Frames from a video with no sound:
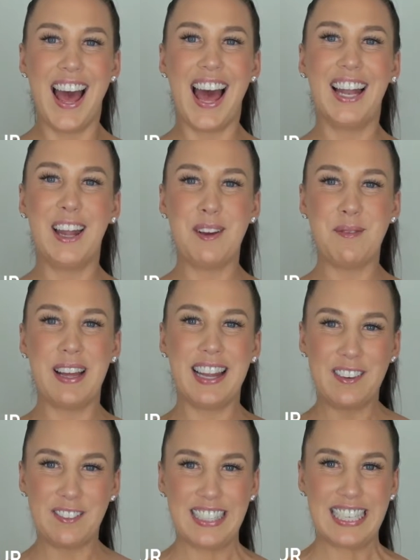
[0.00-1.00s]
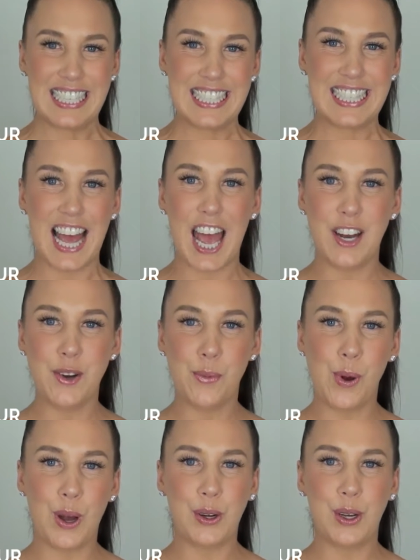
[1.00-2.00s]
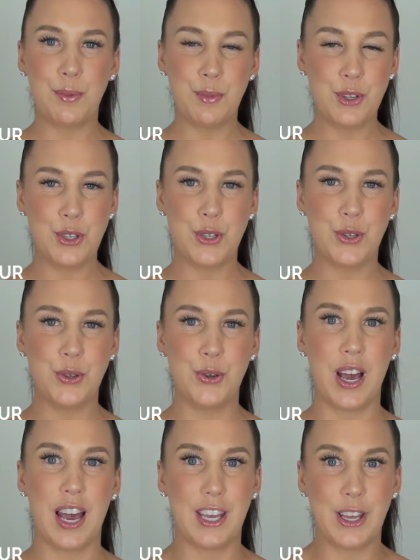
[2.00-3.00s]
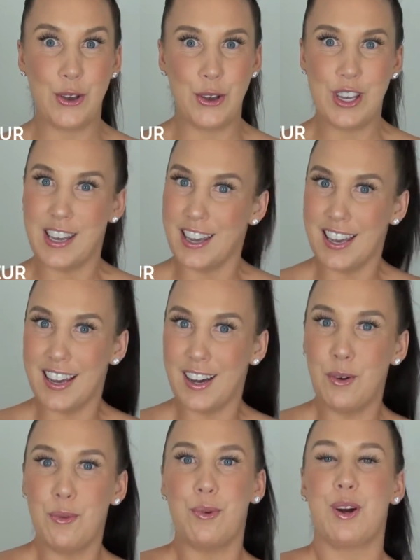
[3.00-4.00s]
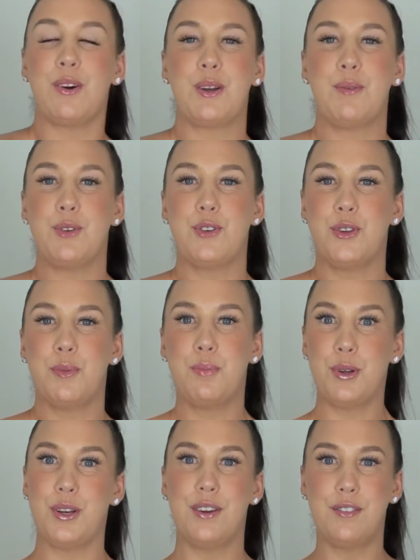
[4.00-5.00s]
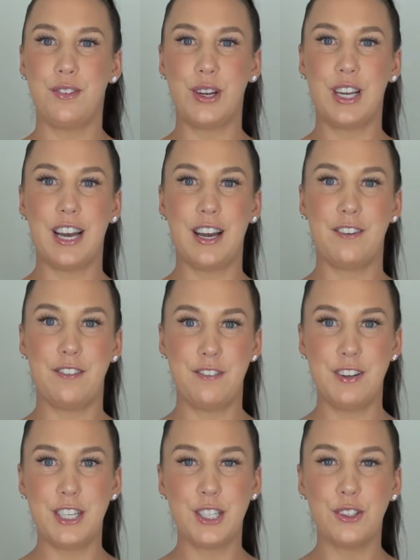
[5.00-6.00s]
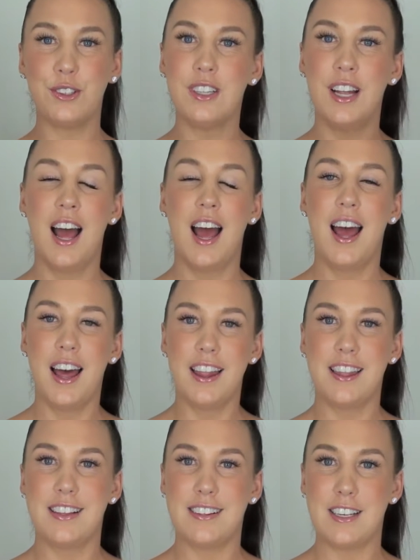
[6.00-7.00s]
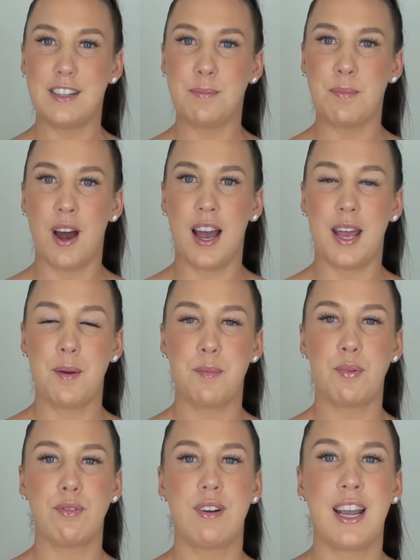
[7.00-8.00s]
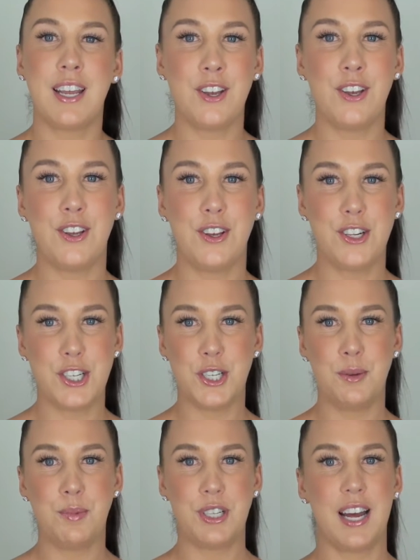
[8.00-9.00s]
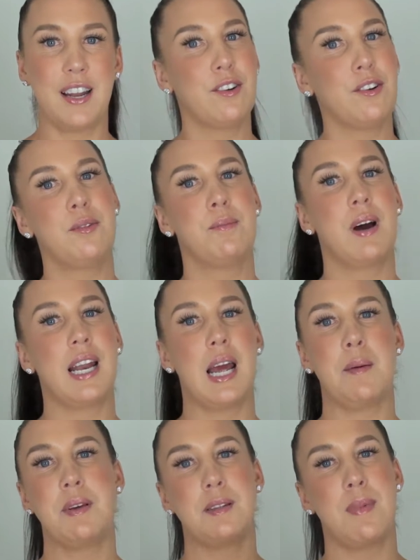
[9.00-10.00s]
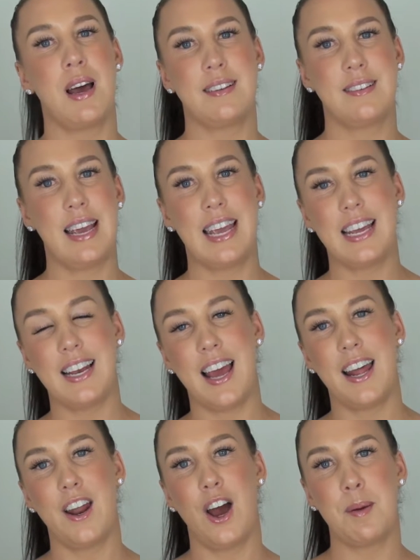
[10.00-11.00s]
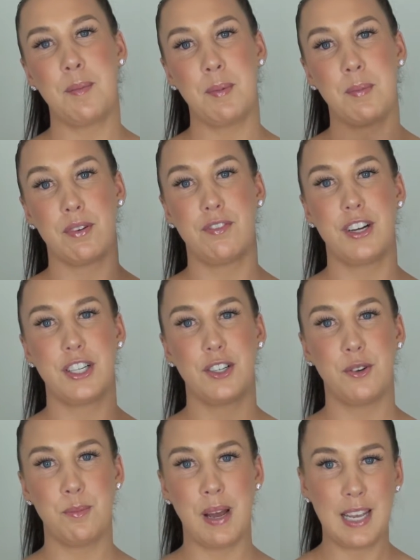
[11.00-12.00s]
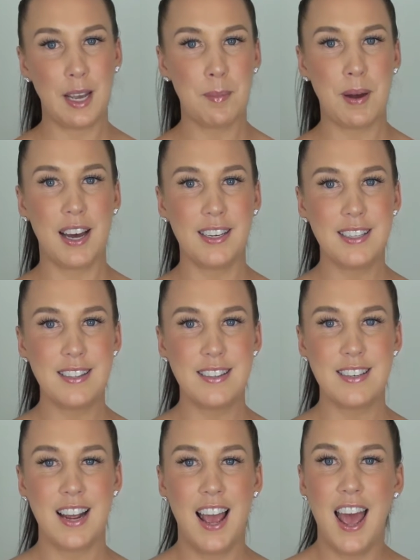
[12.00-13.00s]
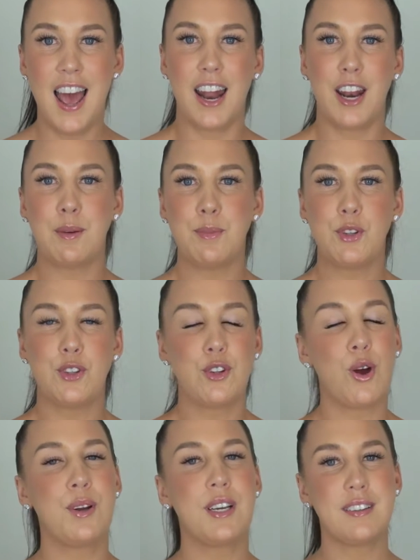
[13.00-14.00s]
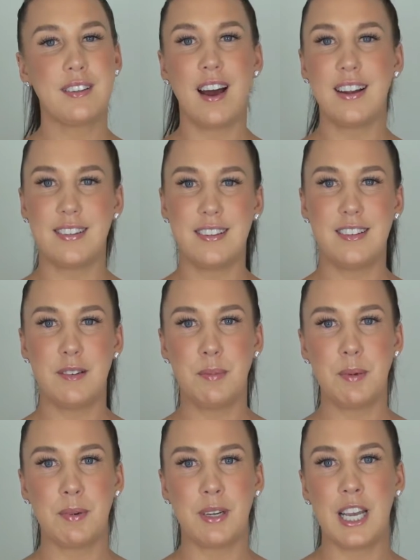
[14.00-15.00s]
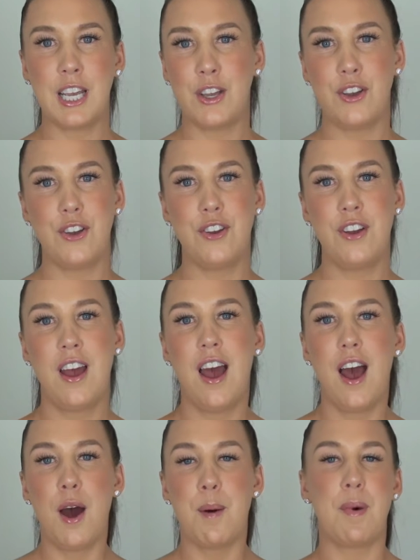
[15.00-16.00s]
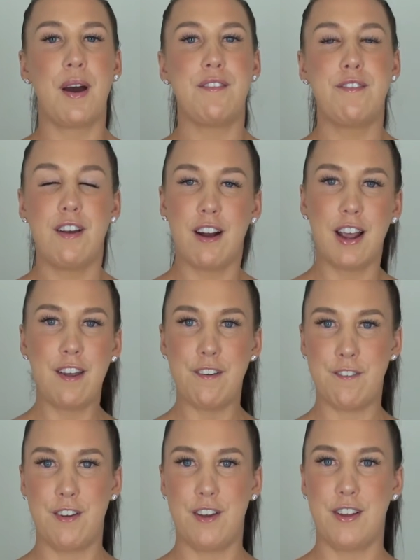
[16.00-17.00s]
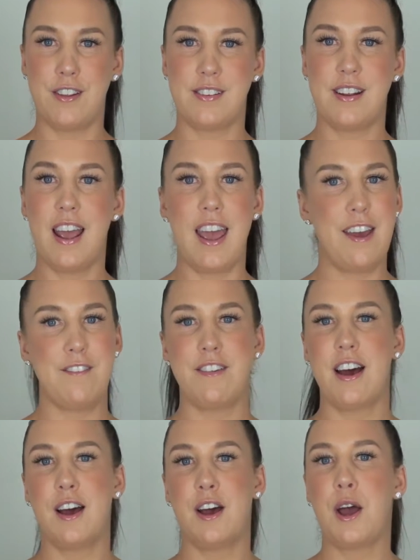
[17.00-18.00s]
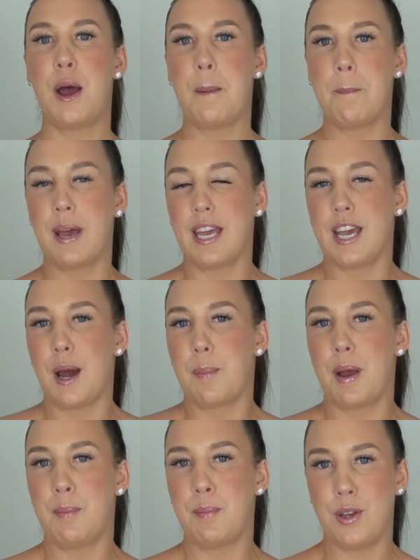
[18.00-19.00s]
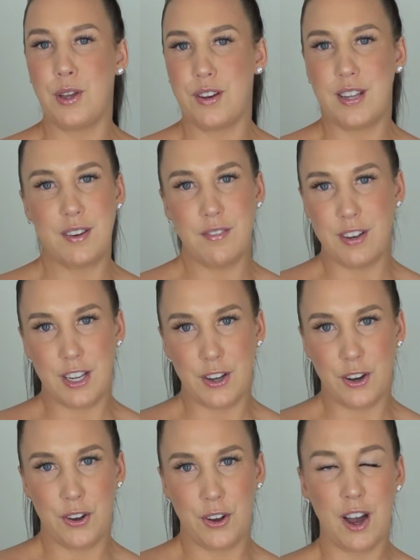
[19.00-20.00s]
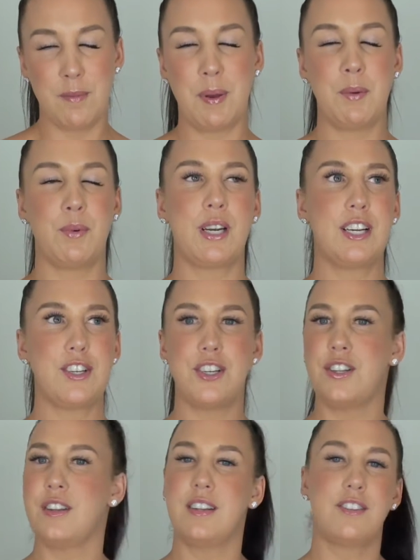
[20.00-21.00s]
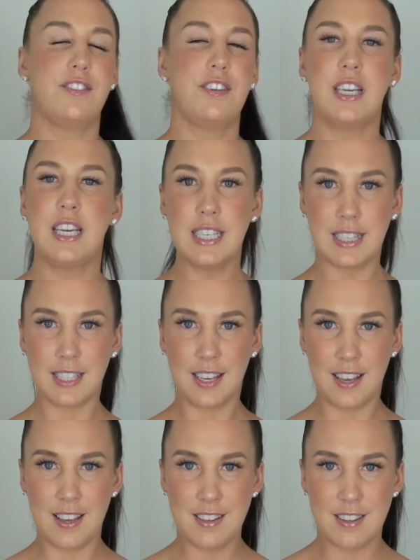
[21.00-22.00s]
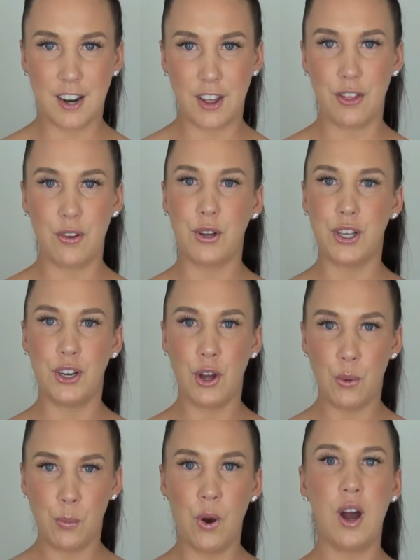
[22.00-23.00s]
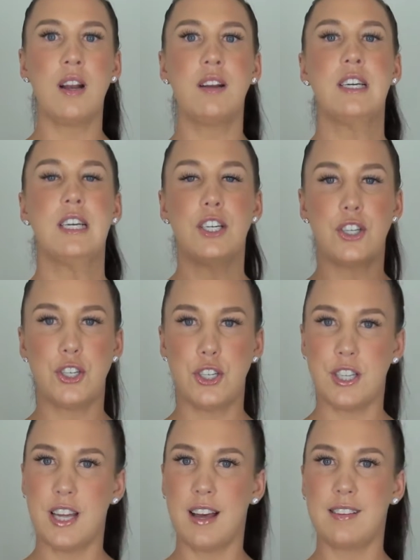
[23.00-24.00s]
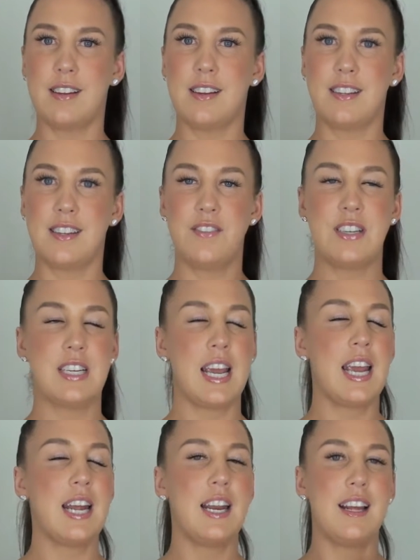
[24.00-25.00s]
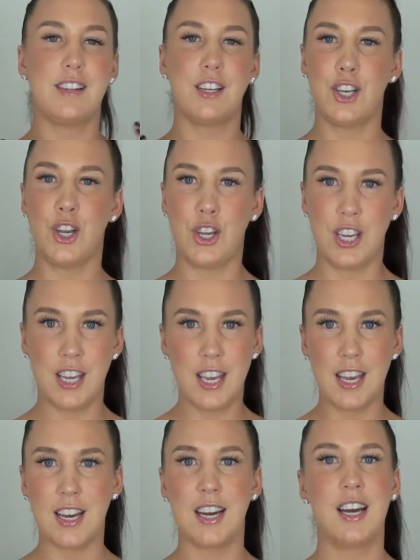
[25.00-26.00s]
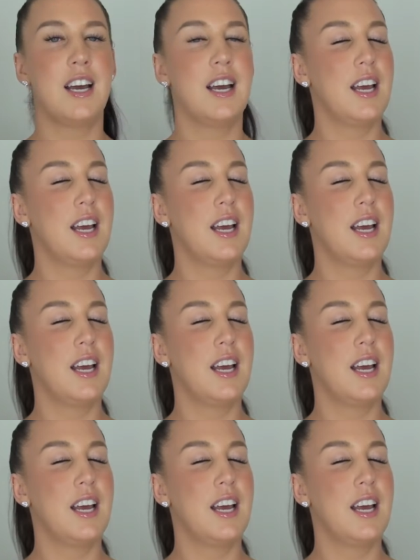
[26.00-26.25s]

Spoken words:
Hello my lovelies and welcome to a new year. Welcome to Beauty Voyeur Official. This is my brand new YouTube channel. My name is Martine and I'm a professional makeup artist, and I'm so excited to be bringing you my very first ever makeup and beauty video. I've been wanting to do this for years and years, and I thought, you know what, 2017, it's a new year.